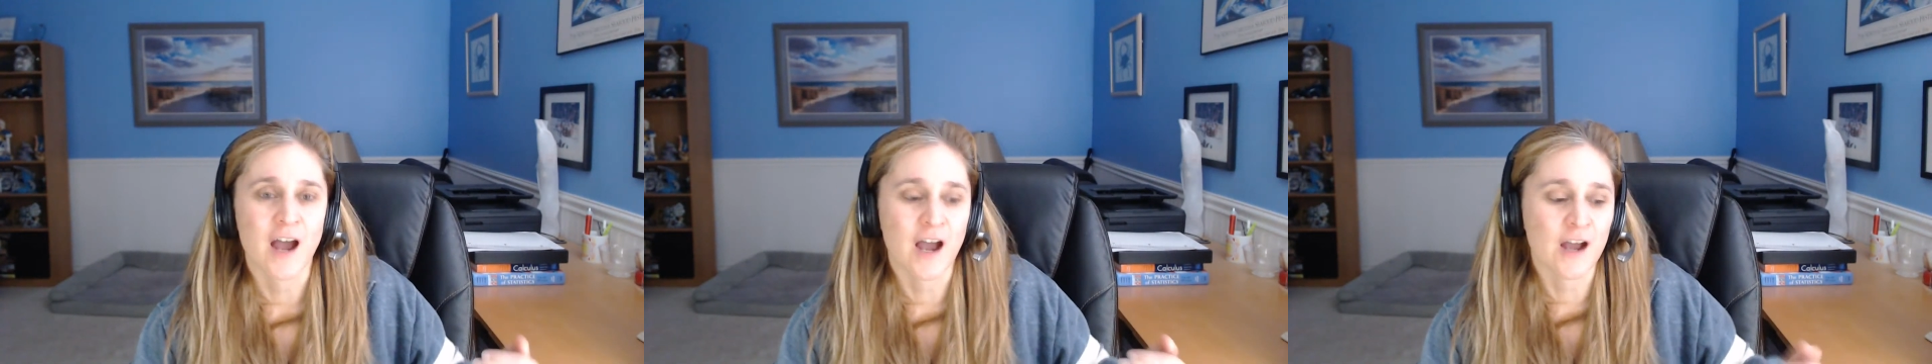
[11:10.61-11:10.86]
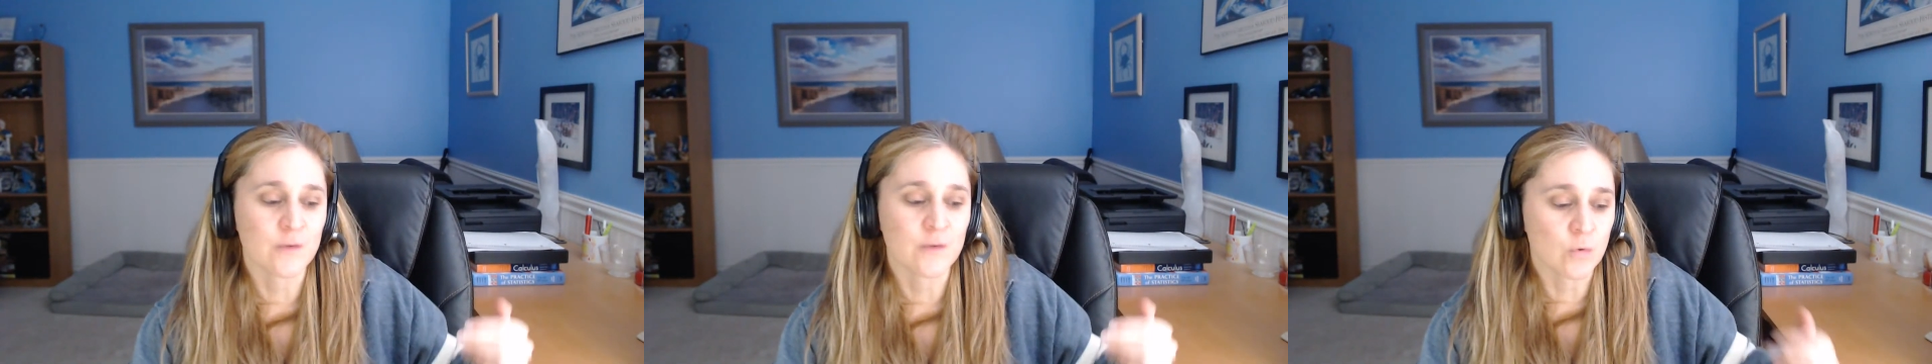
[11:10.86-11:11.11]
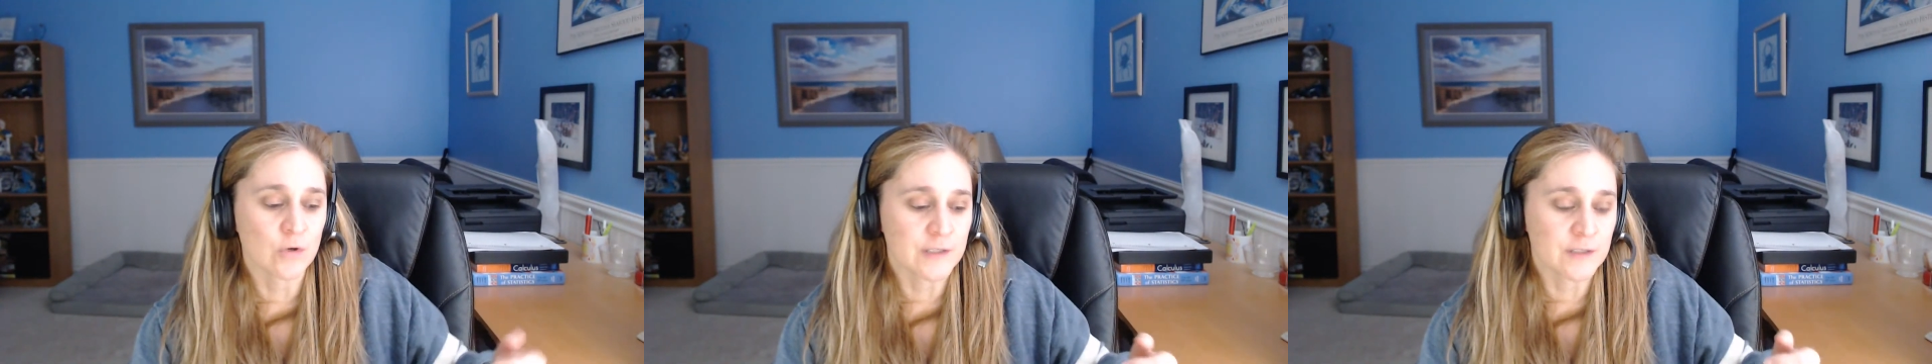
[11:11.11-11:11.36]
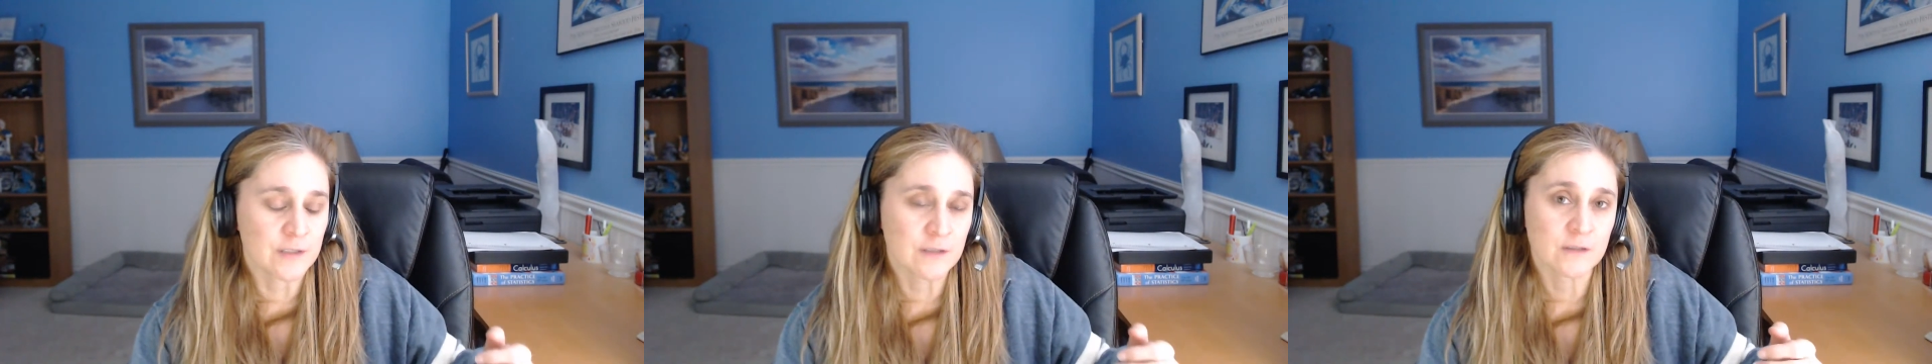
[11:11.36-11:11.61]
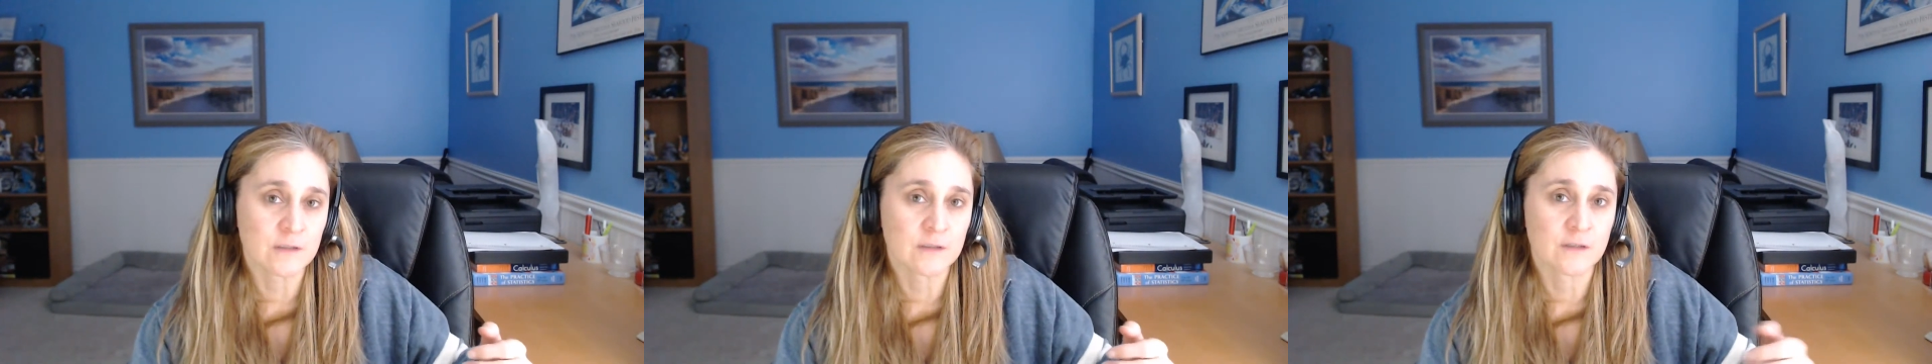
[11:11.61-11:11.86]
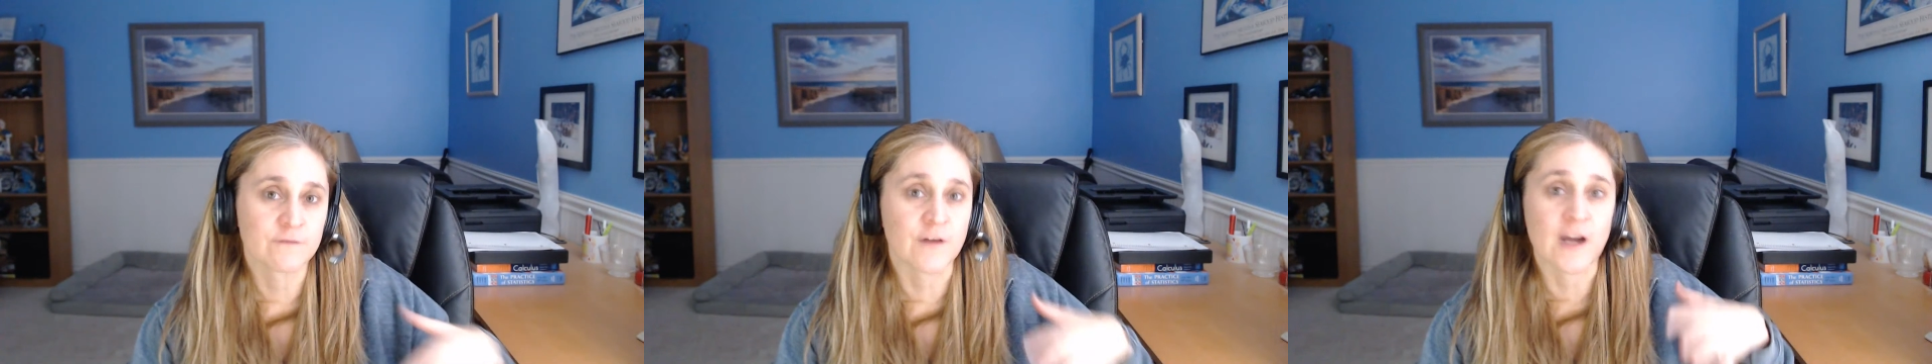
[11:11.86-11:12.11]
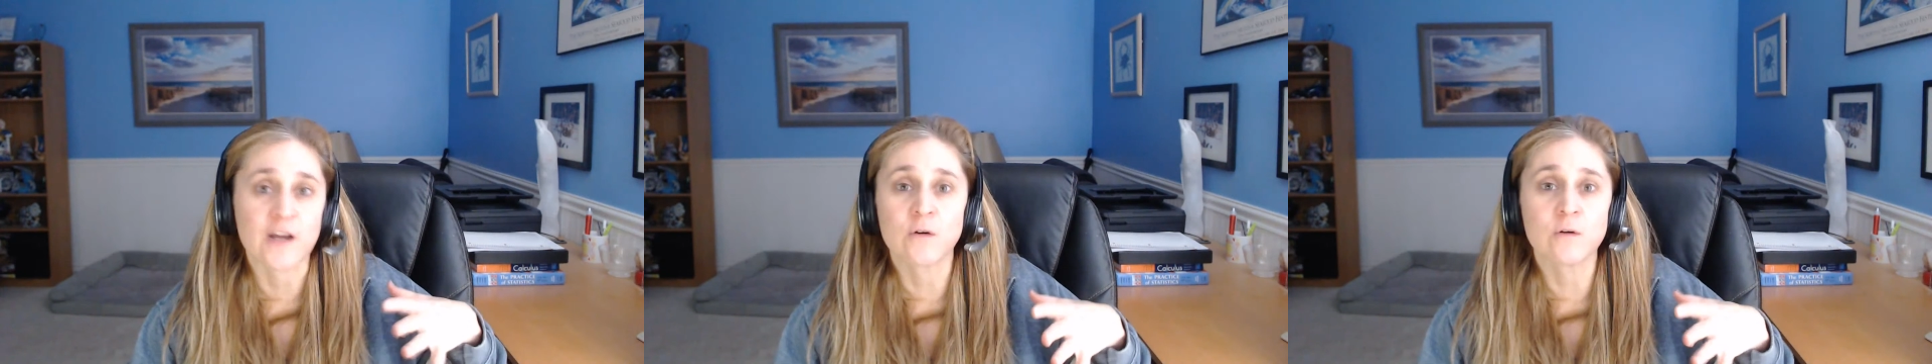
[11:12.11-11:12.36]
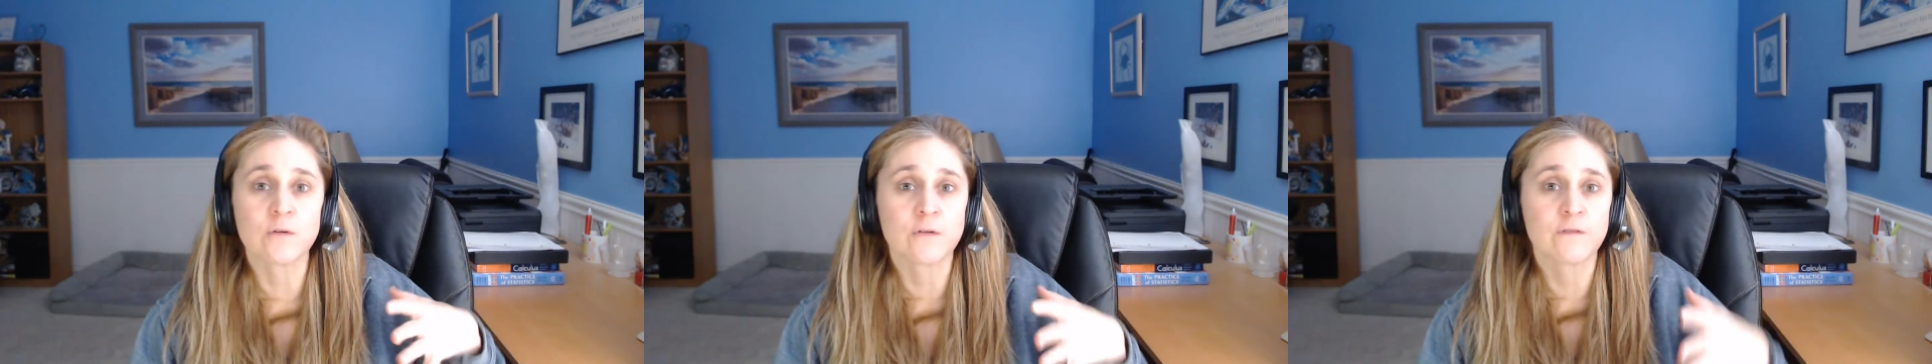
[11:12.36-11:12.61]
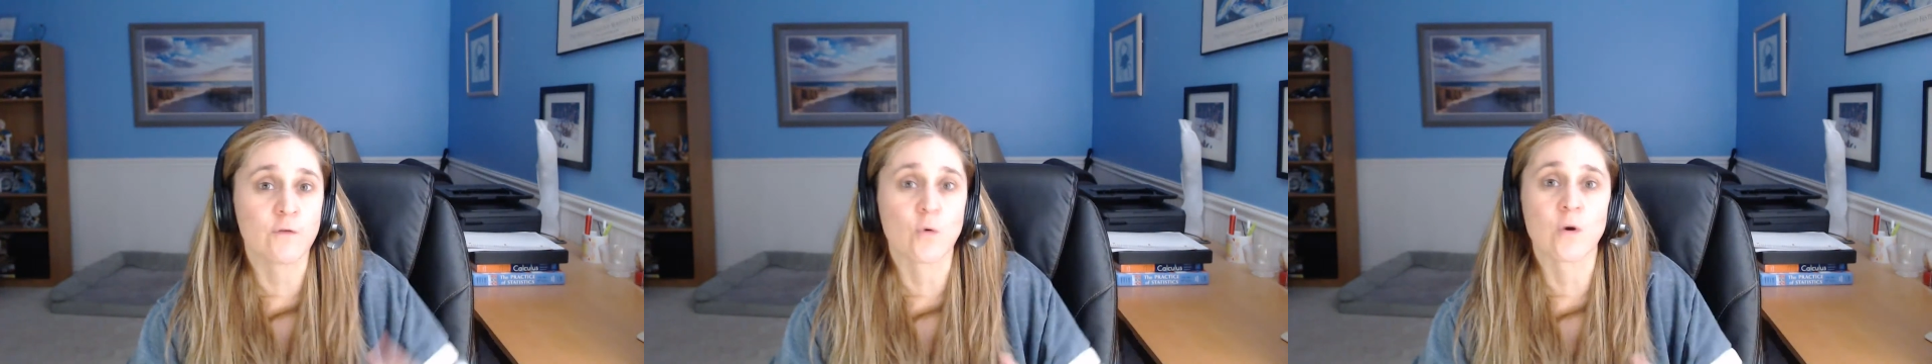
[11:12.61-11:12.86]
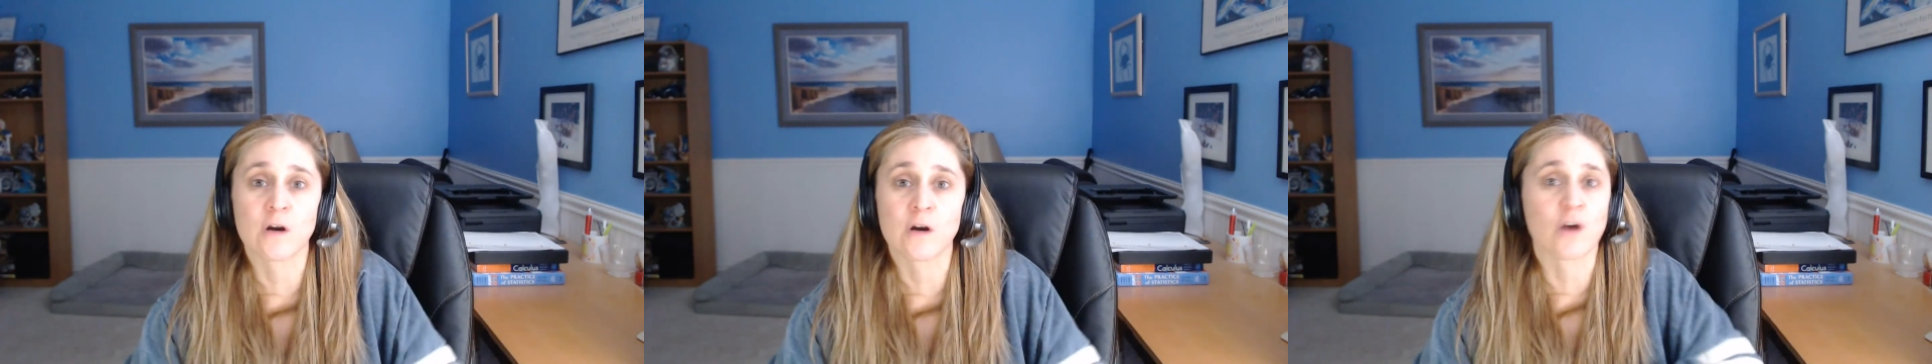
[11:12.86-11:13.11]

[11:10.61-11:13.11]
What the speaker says: I would file for